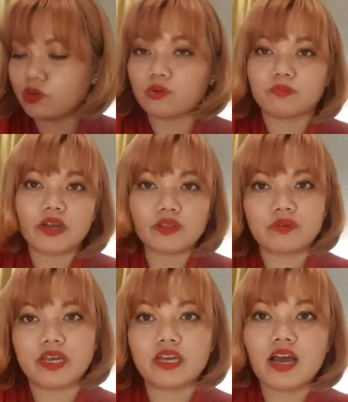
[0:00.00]
Oh, by the
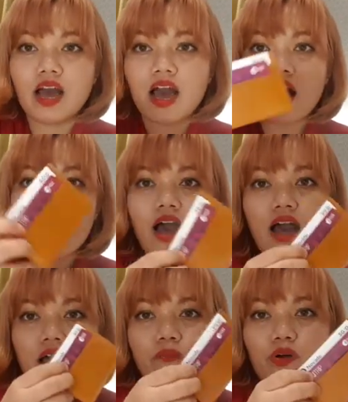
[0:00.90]
way,
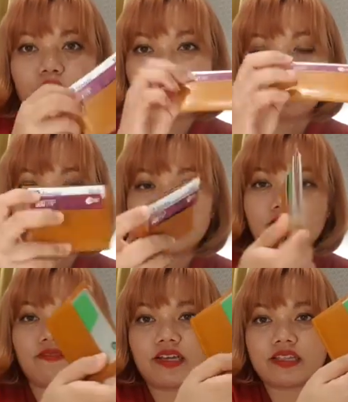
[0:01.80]
I bought this
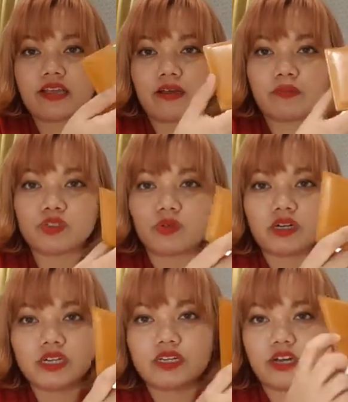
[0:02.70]
in Vietnam as
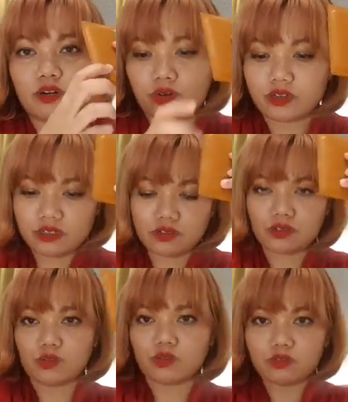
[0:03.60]
well, in Hanoi.
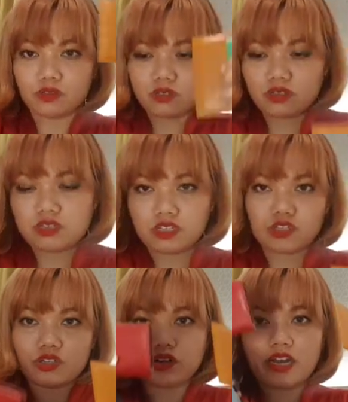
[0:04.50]
So
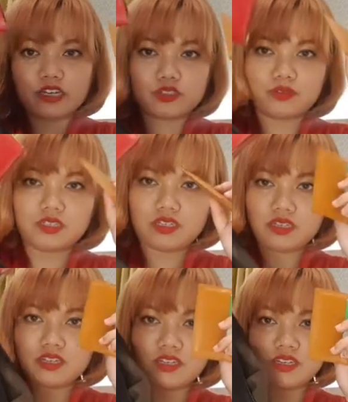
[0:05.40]
these are
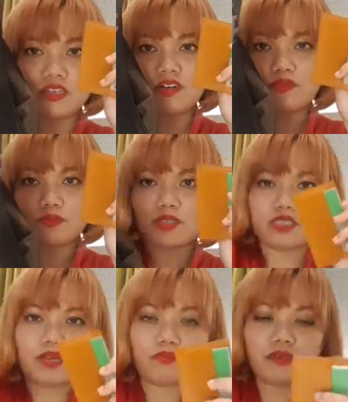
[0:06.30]
actually from the
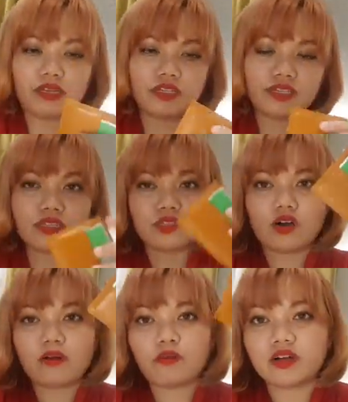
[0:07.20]
same place. So
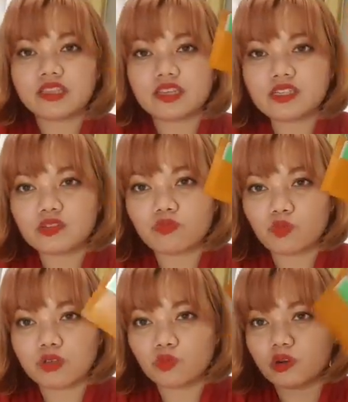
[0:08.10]
I bought this
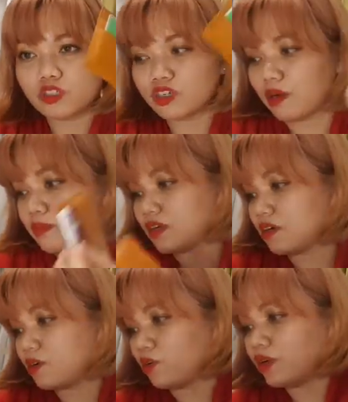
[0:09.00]
at one shop in
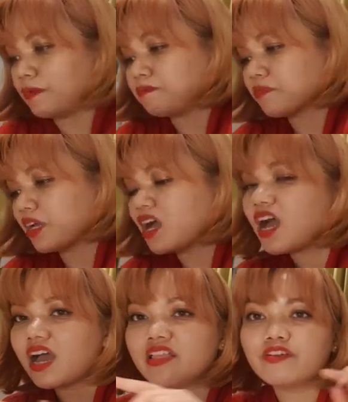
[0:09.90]
Hanoi.
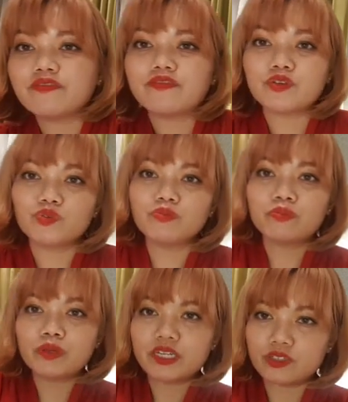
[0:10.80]
And a few
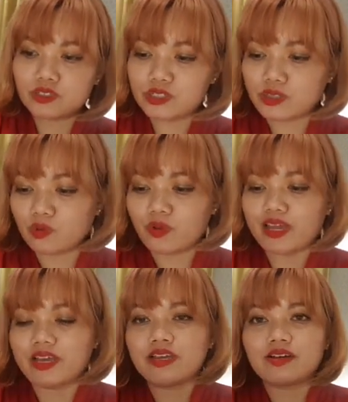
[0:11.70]
meters
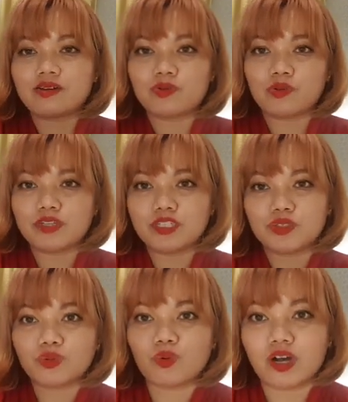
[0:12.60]
away, we went
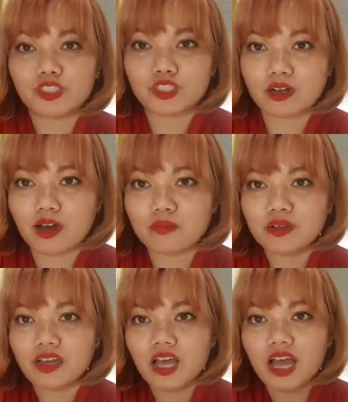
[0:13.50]
into one shop
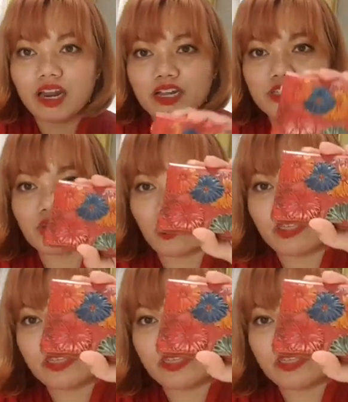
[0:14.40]
and I saw